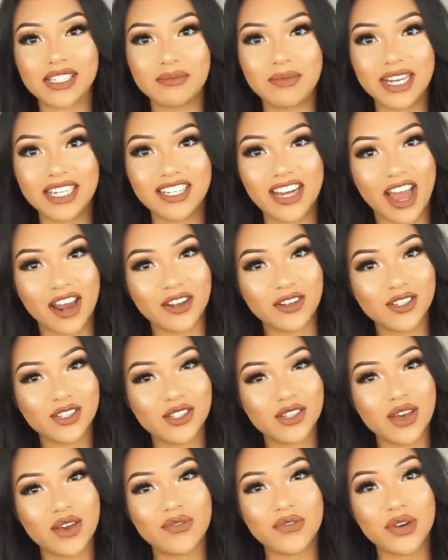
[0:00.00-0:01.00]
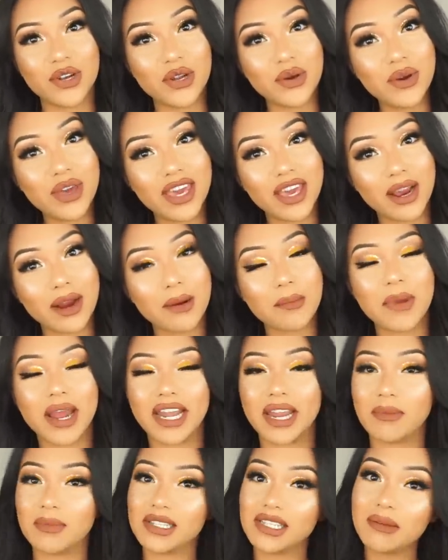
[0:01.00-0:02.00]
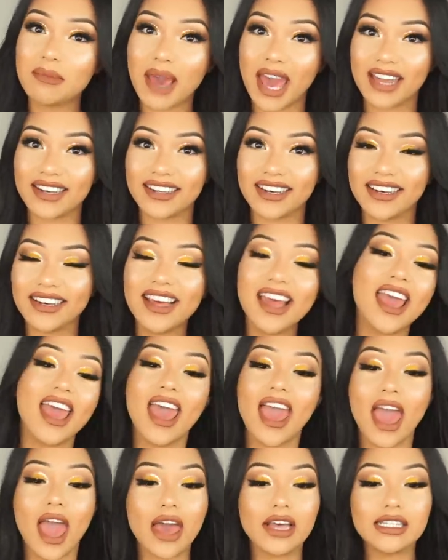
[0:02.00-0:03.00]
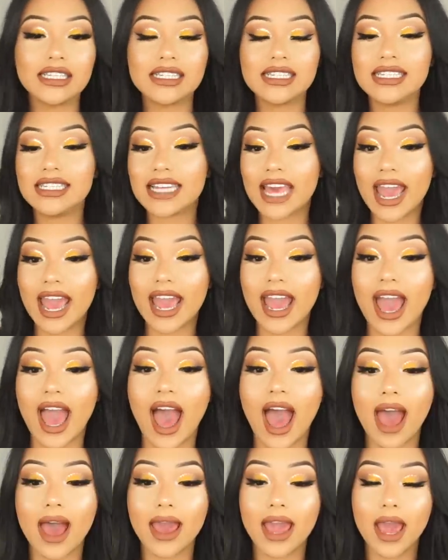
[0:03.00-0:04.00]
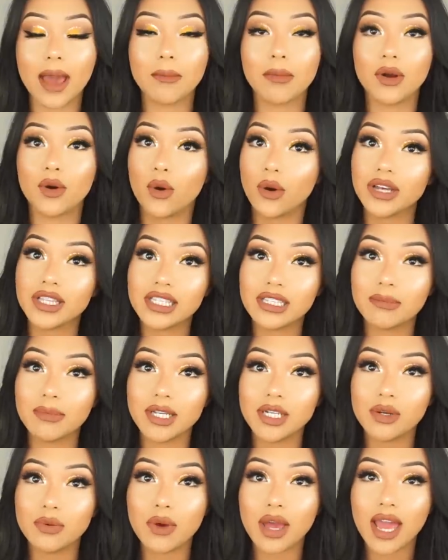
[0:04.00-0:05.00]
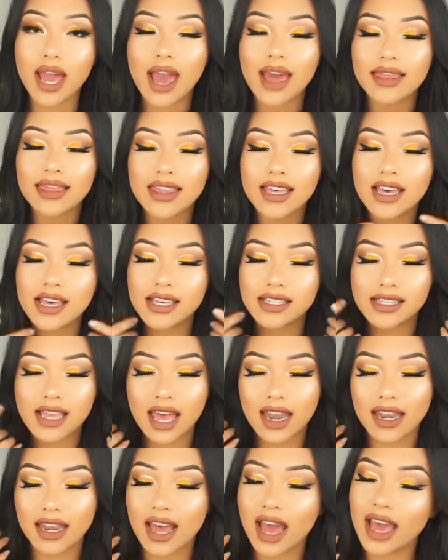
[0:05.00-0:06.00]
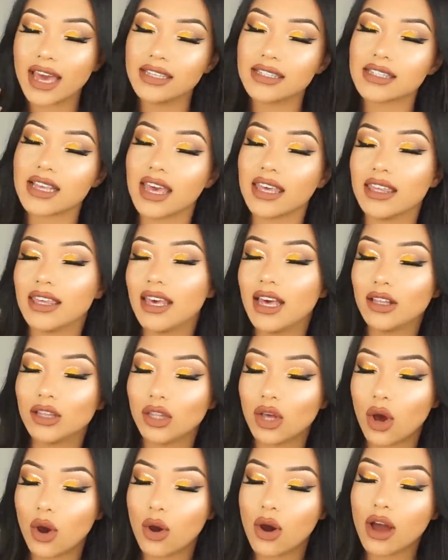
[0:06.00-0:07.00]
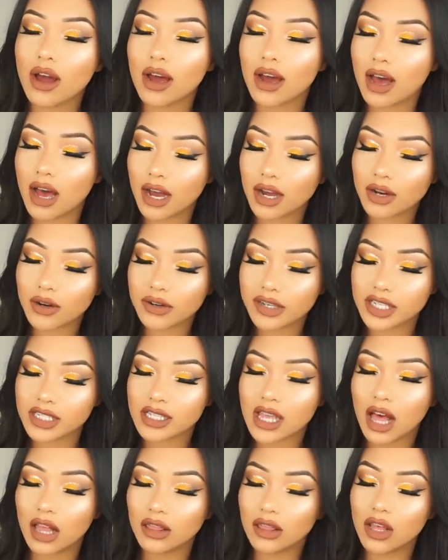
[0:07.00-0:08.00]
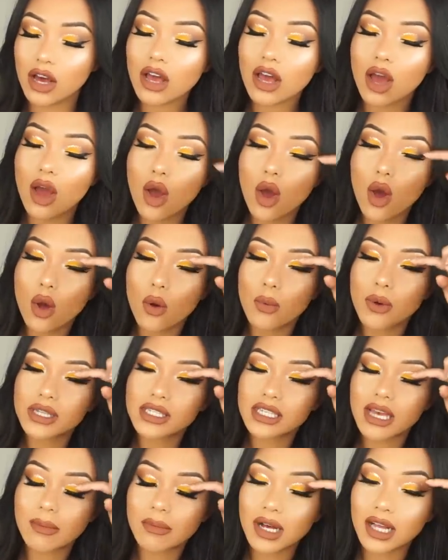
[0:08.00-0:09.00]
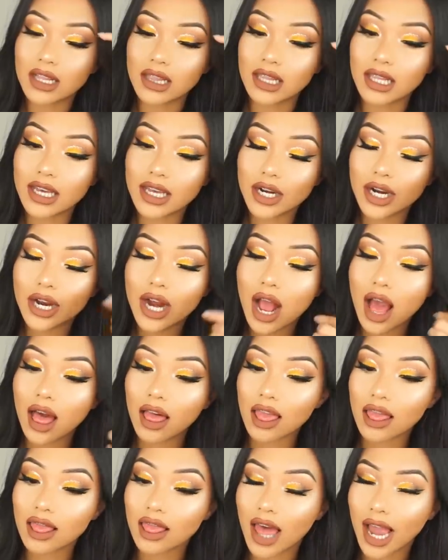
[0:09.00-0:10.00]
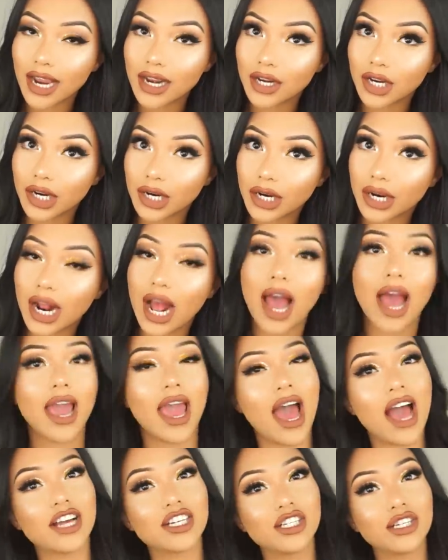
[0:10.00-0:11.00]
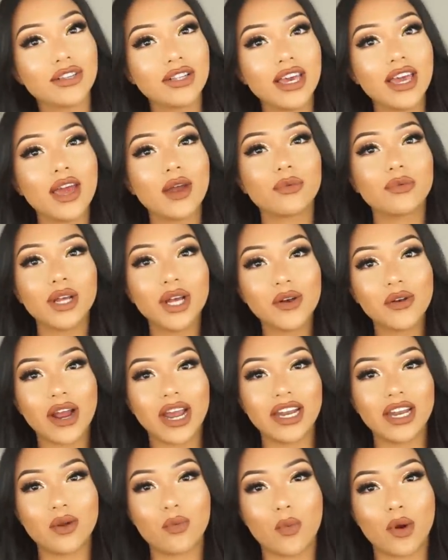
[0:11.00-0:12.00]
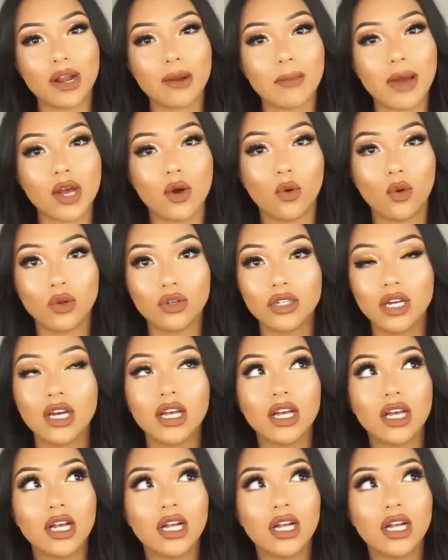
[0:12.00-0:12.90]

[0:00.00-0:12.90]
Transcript: my channel. So if you're new here, my name is Amanda and today I am going to be doing this nice yellow cut crease look with some glitter liner. I actually recreated one of my old